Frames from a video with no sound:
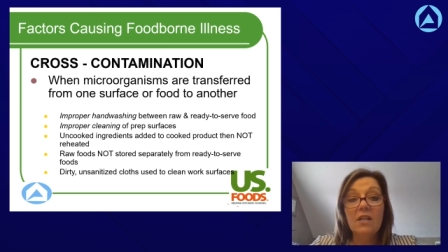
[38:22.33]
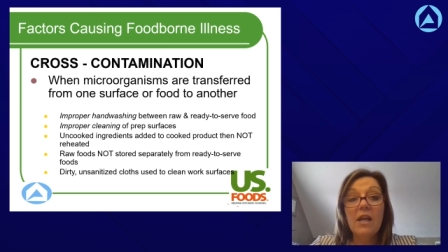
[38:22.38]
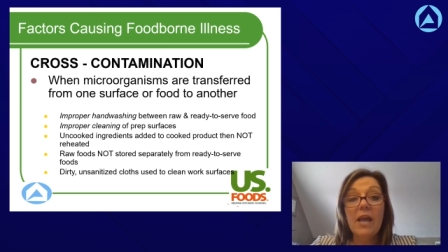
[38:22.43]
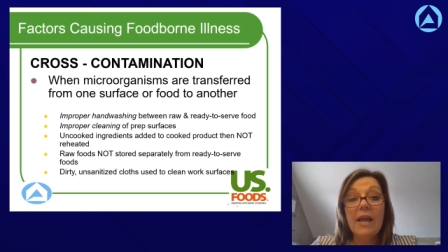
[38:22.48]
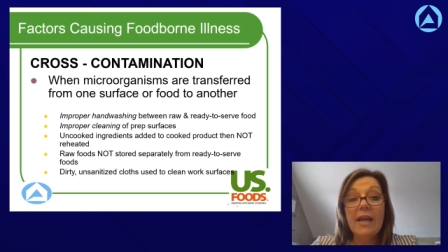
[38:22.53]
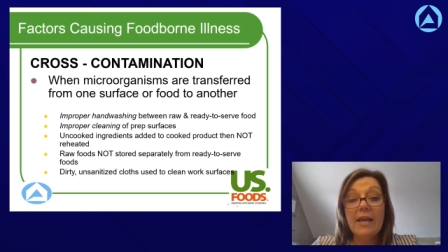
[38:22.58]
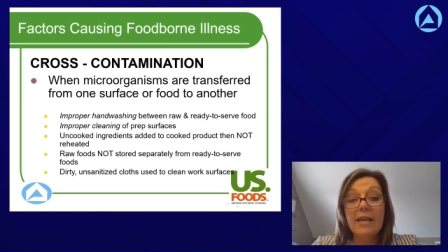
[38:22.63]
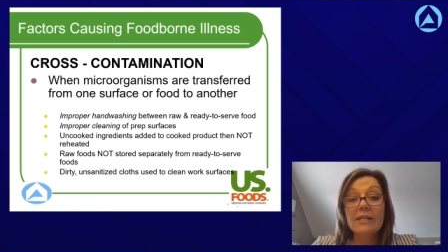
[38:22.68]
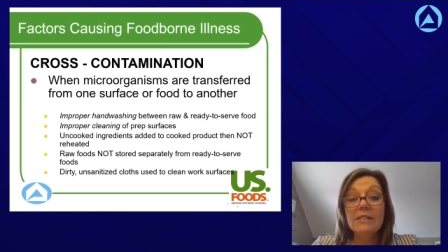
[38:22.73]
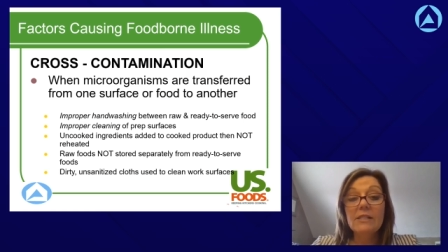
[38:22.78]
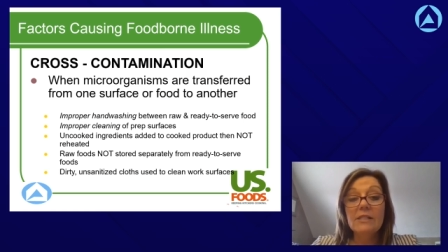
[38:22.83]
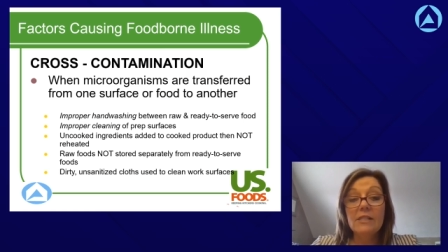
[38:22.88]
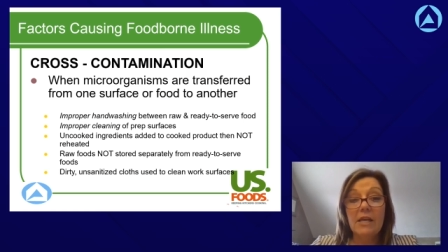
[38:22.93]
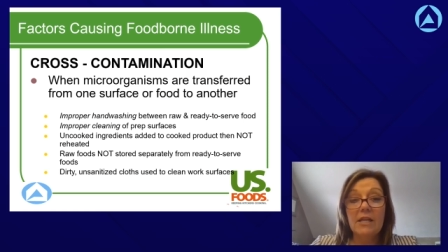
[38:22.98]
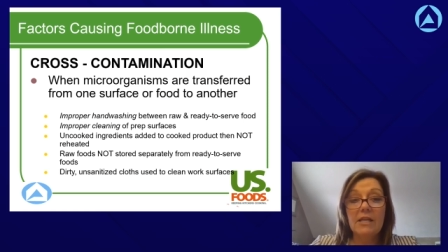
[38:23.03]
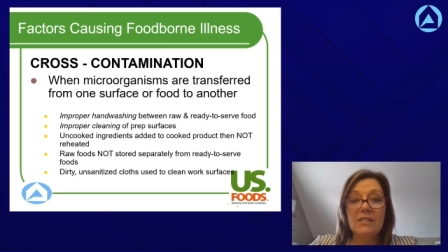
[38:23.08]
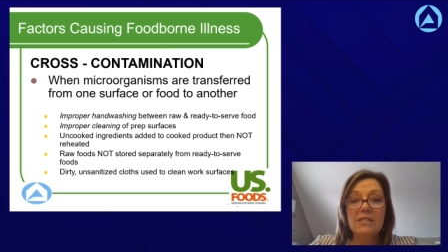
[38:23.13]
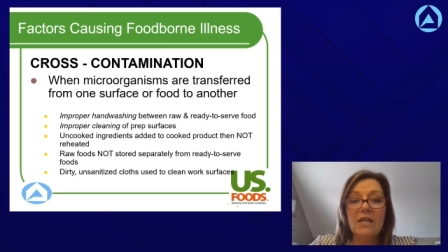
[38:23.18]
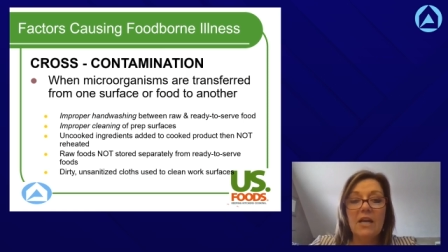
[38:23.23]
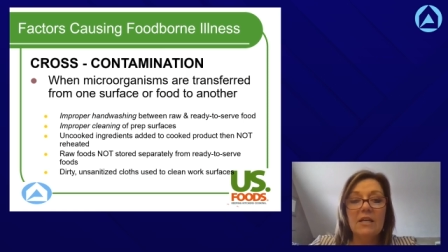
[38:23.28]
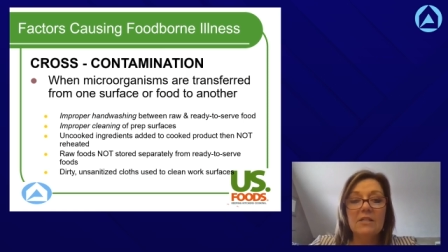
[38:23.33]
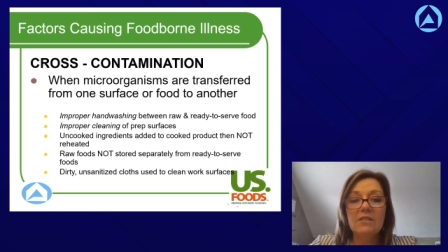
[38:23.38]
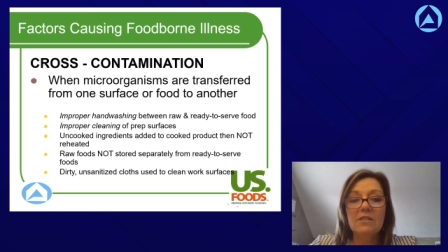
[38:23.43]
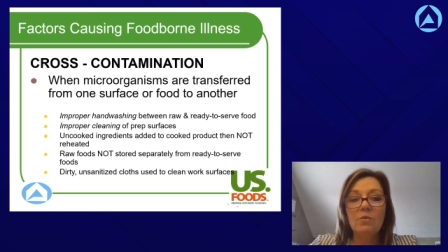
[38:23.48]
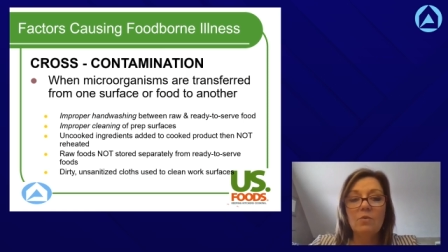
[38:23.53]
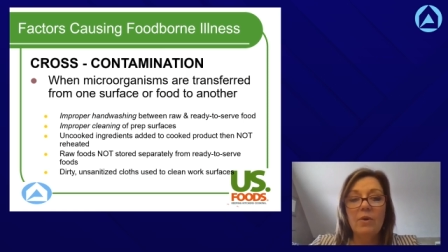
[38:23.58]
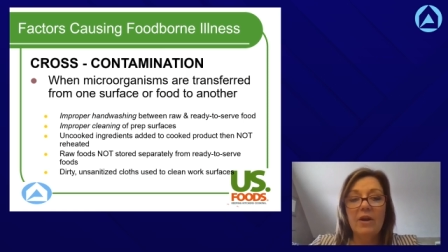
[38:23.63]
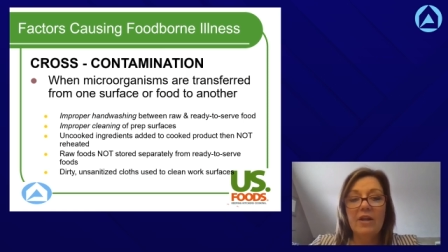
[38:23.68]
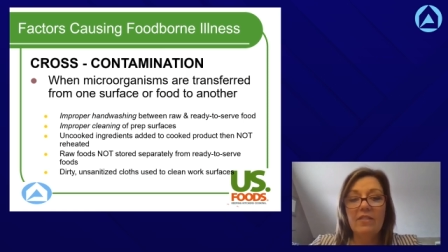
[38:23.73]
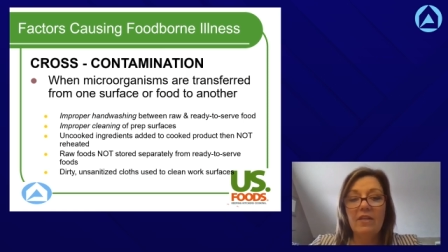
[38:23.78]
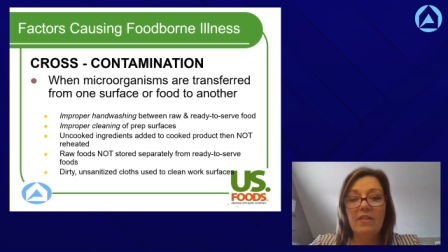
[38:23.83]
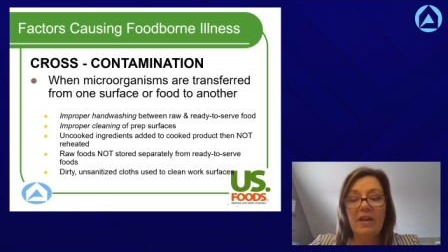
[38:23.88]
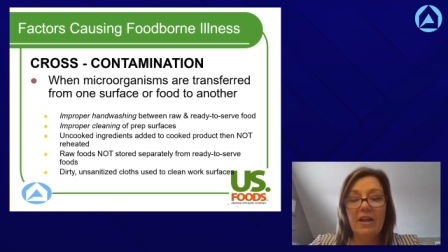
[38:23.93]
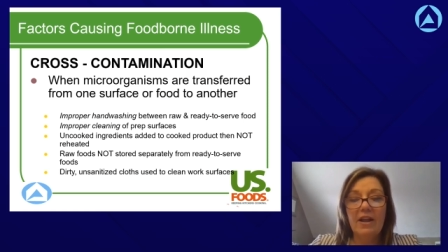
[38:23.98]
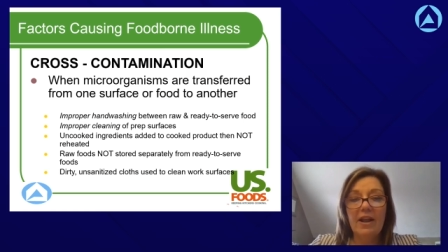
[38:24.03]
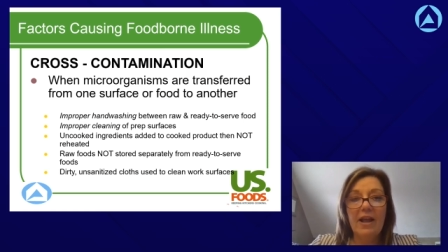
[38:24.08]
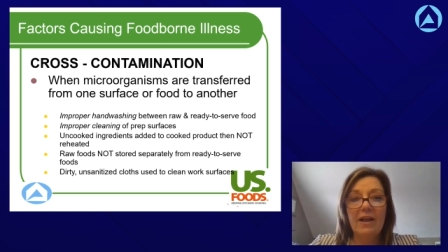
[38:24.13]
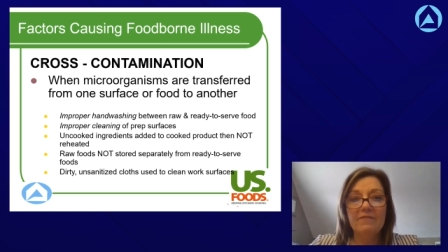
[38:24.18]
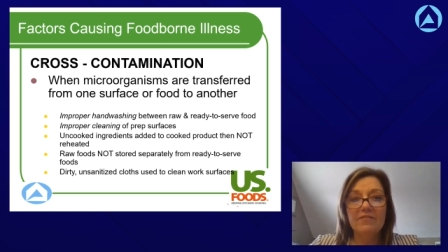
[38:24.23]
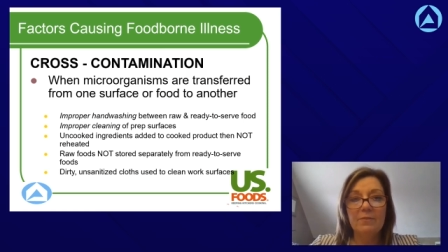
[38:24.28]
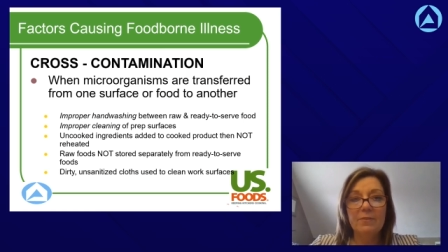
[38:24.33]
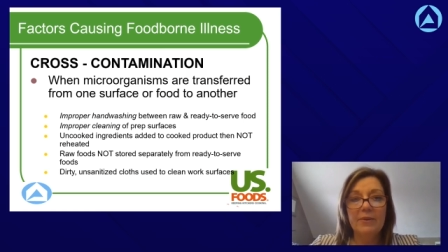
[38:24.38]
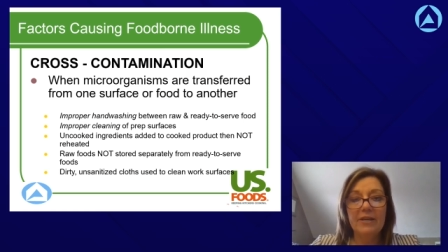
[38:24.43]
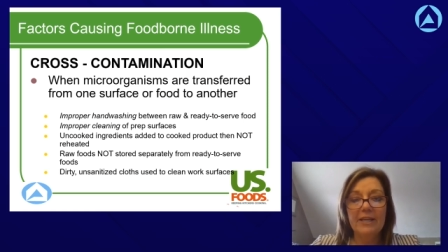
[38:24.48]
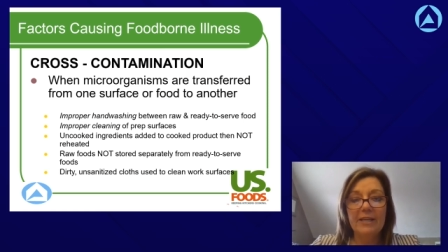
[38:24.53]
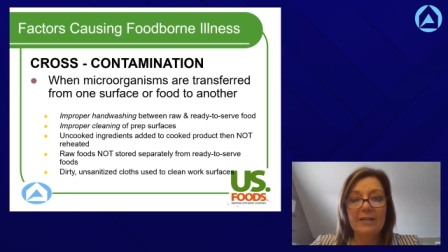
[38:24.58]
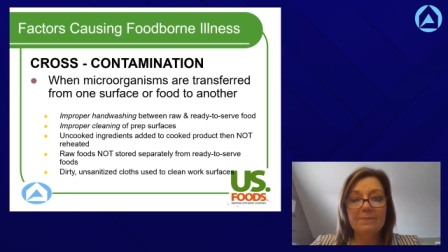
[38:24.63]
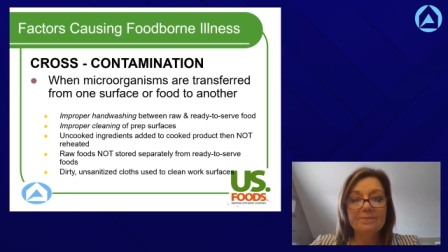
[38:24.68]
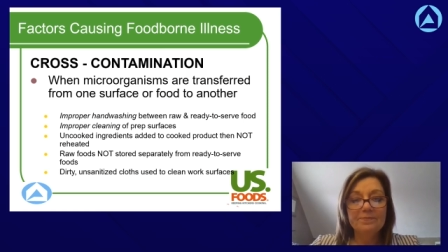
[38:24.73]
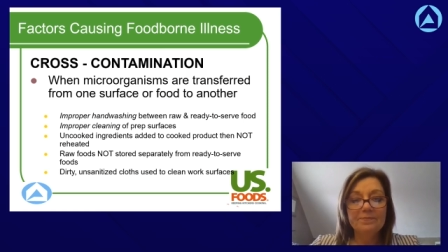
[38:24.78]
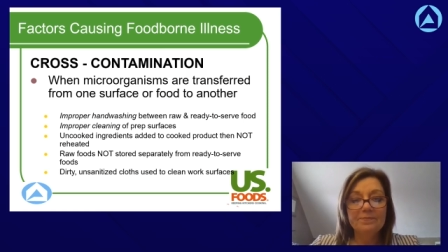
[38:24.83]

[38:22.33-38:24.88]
and sanitized the way that they have to be.